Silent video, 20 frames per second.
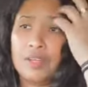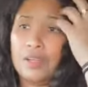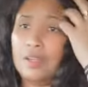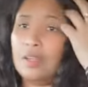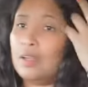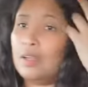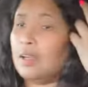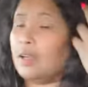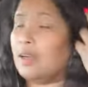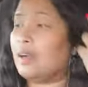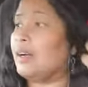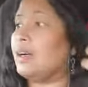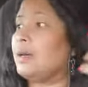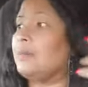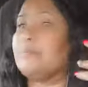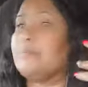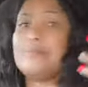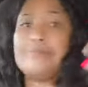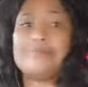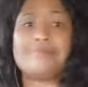I
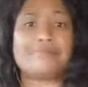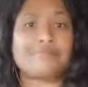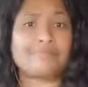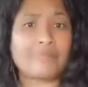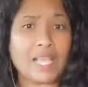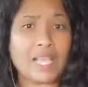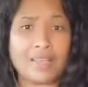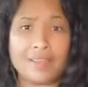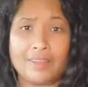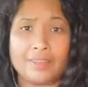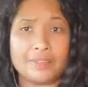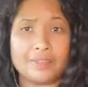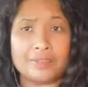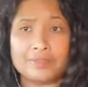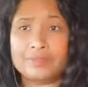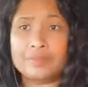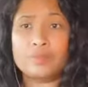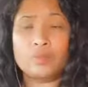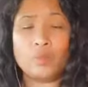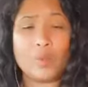don't know,
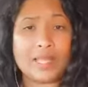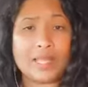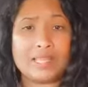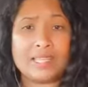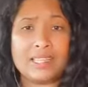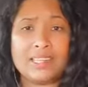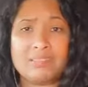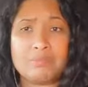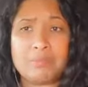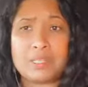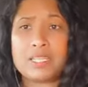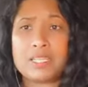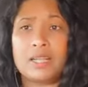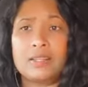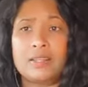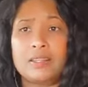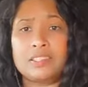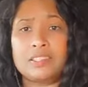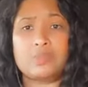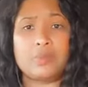Wendy's,
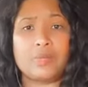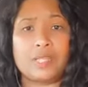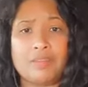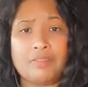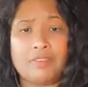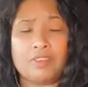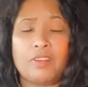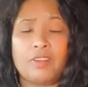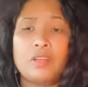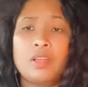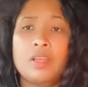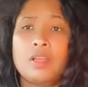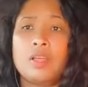McDonald's, whatever.